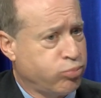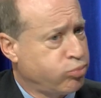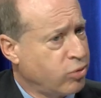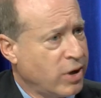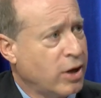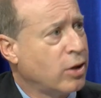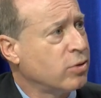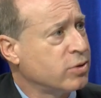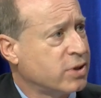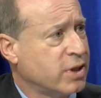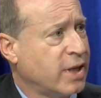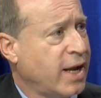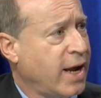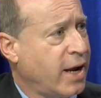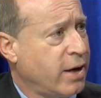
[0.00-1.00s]
pretty close to
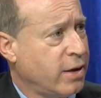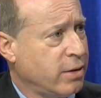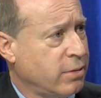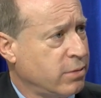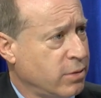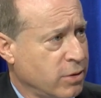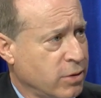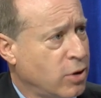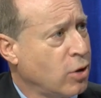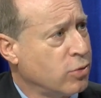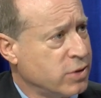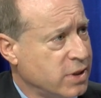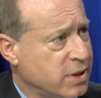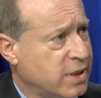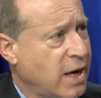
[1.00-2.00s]
the end and the
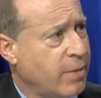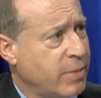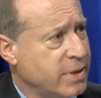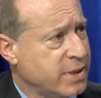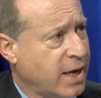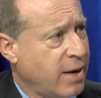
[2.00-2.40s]
closing statements